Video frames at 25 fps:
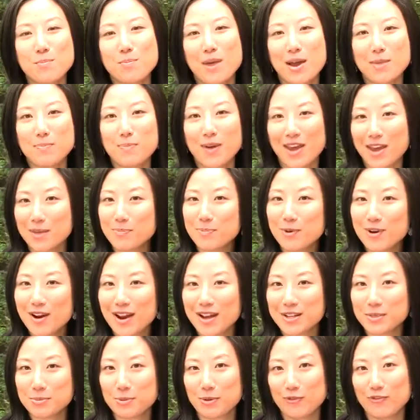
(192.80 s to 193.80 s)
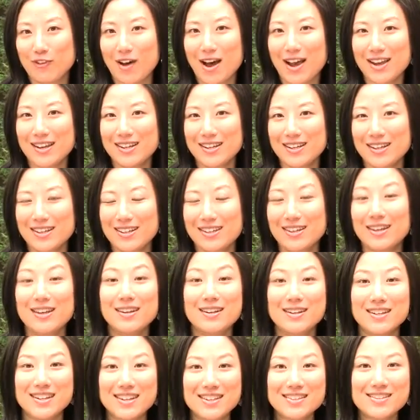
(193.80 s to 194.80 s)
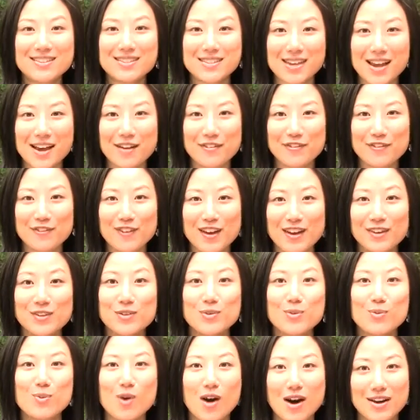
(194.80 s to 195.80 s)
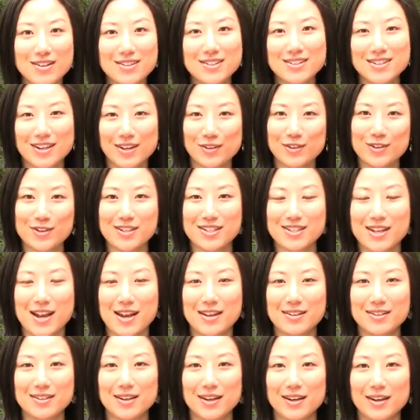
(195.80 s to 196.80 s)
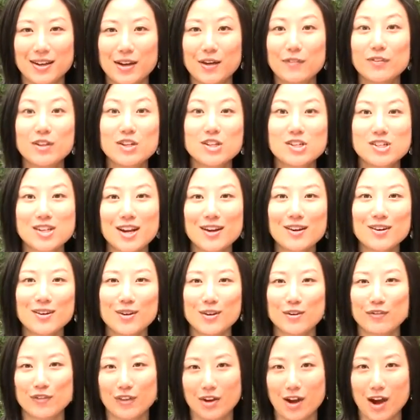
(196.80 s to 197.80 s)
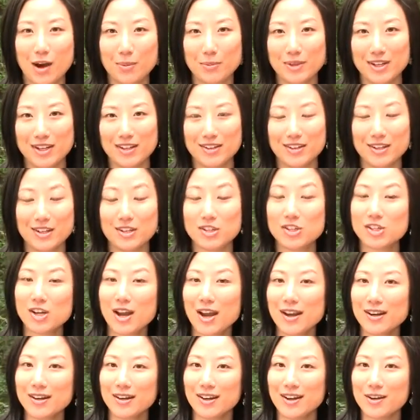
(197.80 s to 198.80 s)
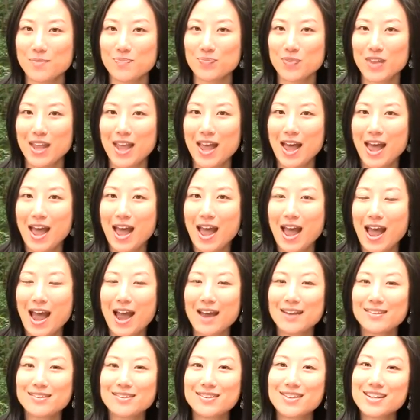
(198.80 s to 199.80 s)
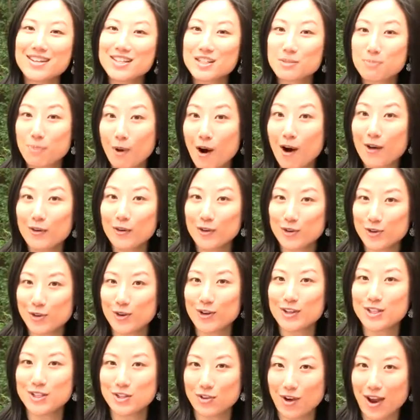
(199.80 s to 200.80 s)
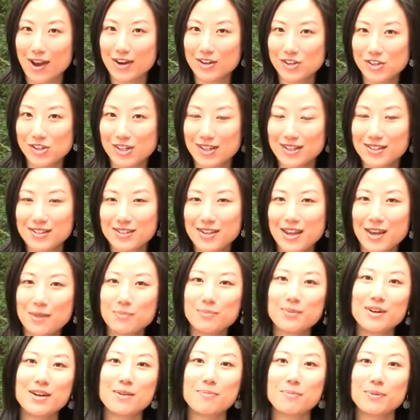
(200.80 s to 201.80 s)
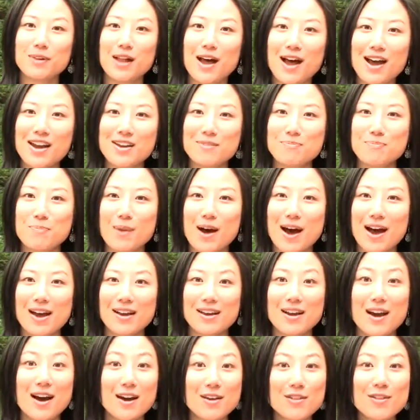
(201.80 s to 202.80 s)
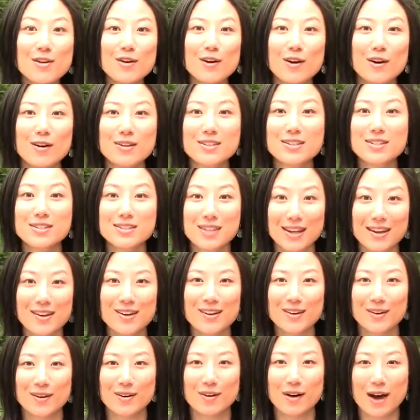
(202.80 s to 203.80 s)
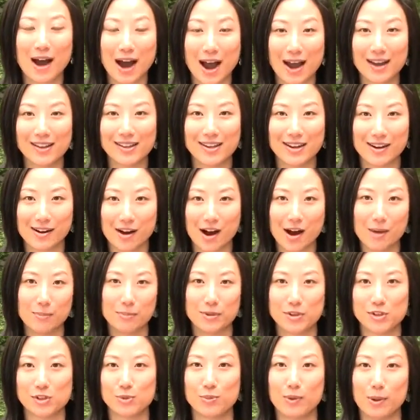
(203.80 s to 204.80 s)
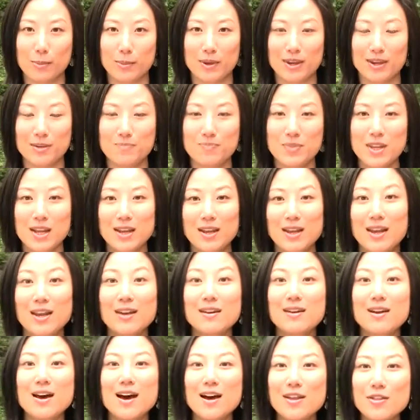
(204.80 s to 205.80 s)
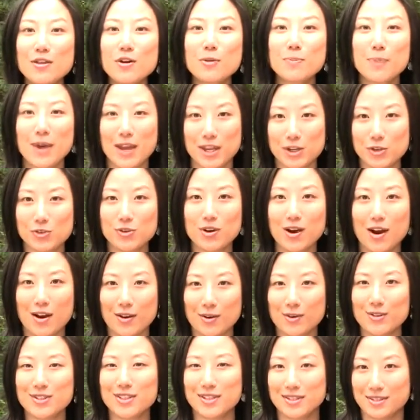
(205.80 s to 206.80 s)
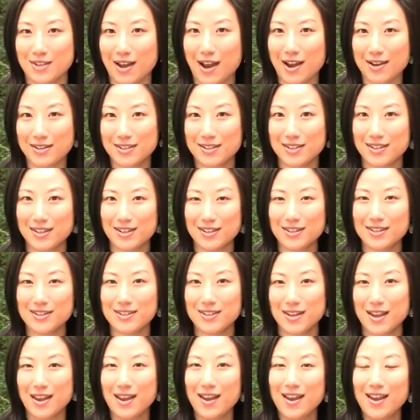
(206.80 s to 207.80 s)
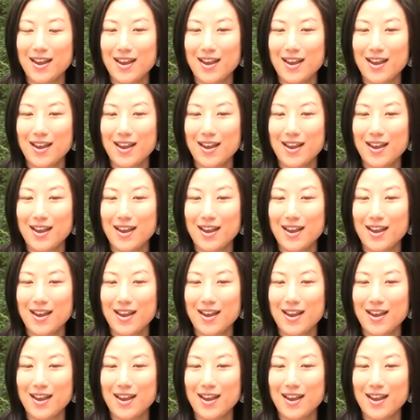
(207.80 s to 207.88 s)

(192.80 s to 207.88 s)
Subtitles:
My paper has provided an in-depth and nuanced understanding of the Sheng phenomenon in China. And these partner choice strategies can be applied by other single highly accomplished women in other patriarchal societies